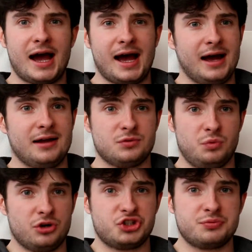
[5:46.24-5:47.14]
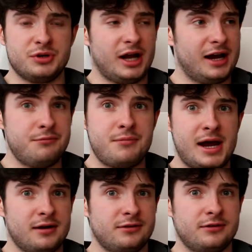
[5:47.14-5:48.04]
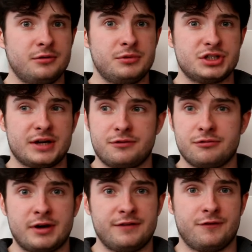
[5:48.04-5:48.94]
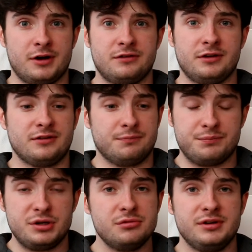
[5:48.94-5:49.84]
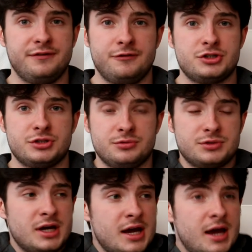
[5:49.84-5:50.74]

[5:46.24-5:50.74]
and Watchmen and Man of Steel, which have great fight scenes and beautifully visualed.